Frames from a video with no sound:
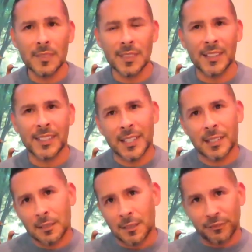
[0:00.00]
I
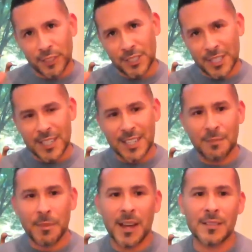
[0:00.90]
didn't officially
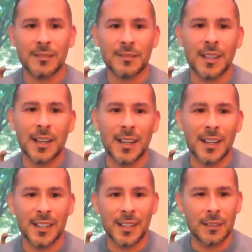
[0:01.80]
come out
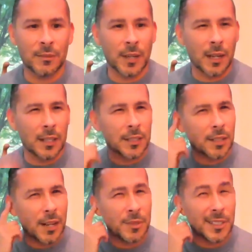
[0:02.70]

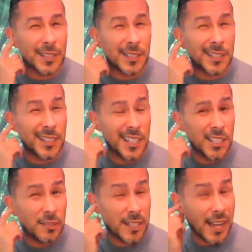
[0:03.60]
until I was a
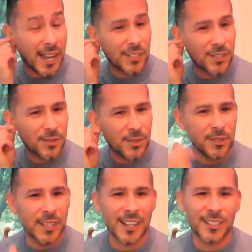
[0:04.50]
senior in high
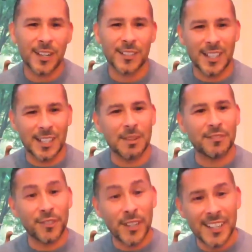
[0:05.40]
school, and I started telling my
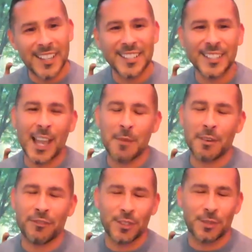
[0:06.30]
friends, I had
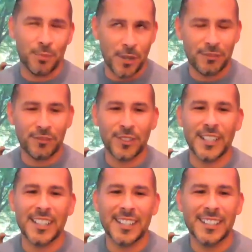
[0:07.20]
my first
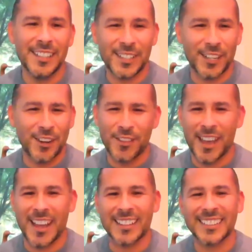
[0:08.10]
boyfriend, you know, all
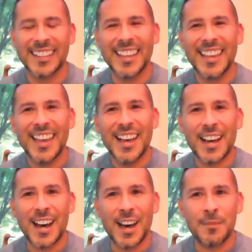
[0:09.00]
that.
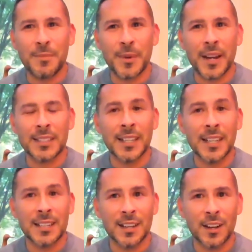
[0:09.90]
But I
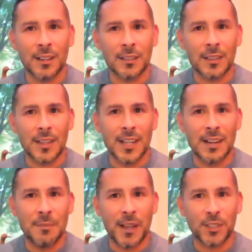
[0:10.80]
didn't
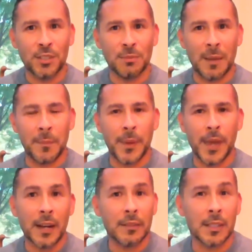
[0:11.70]
come out to my
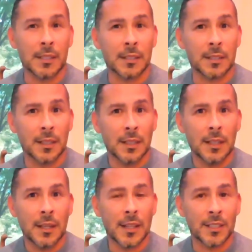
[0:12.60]
parents
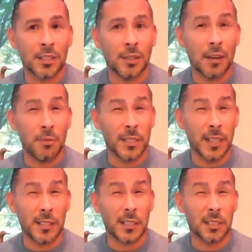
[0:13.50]
until I was
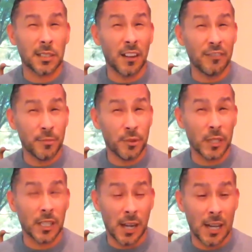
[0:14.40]
a sophomore
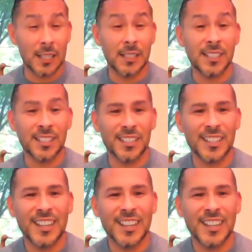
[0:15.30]
in college.